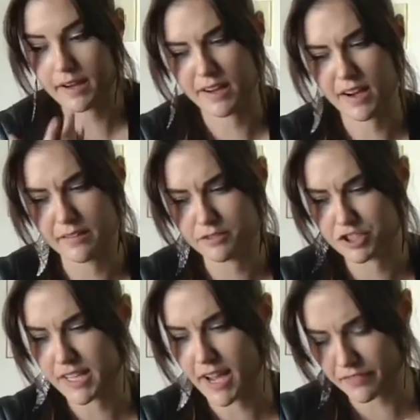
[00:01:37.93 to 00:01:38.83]
I kind of
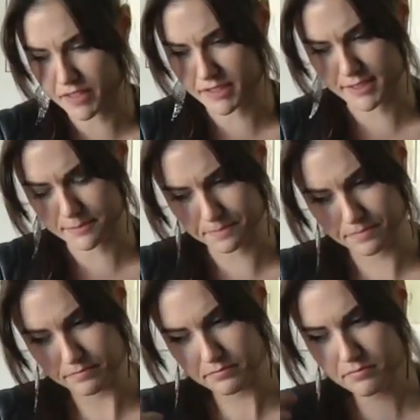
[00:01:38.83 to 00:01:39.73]
just had this
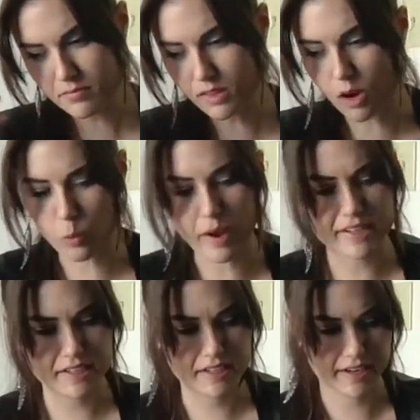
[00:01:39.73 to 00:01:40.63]

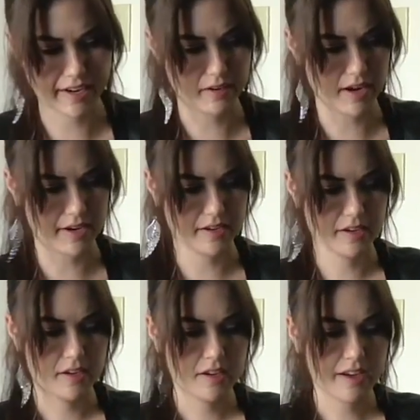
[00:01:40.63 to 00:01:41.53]
awakening, and
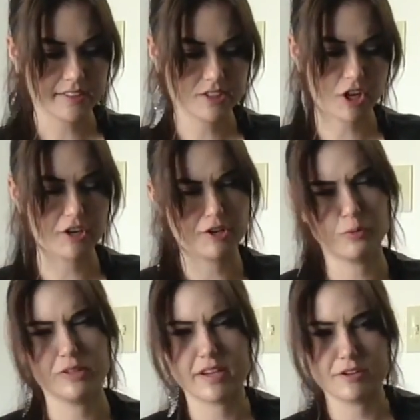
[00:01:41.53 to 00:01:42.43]
I started
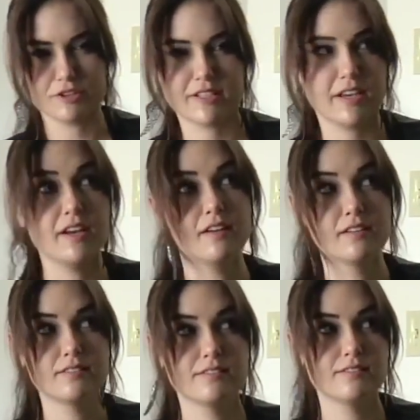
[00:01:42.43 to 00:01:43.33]
to really understand
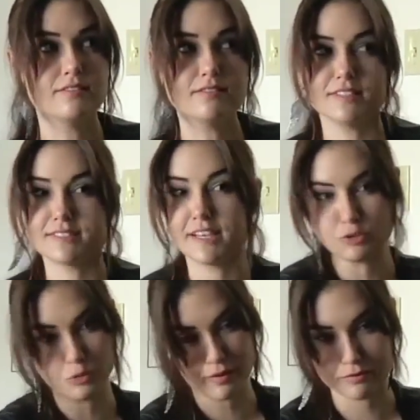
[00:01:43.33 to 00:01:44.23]
the
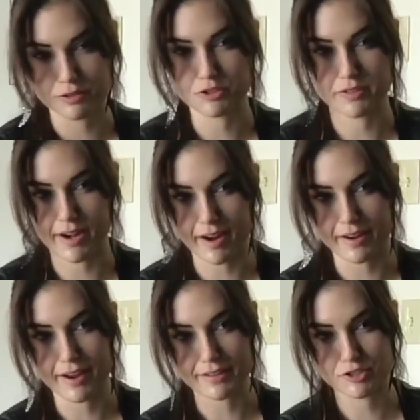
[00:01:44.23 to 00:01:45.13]
sexual revolution that
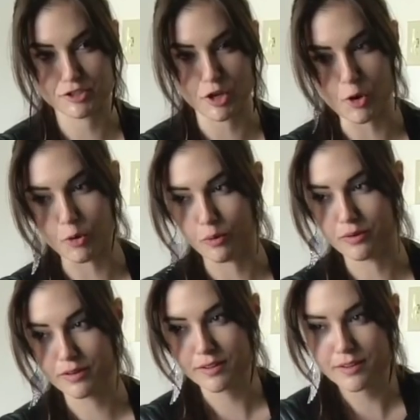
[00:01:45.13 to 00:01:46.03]
I so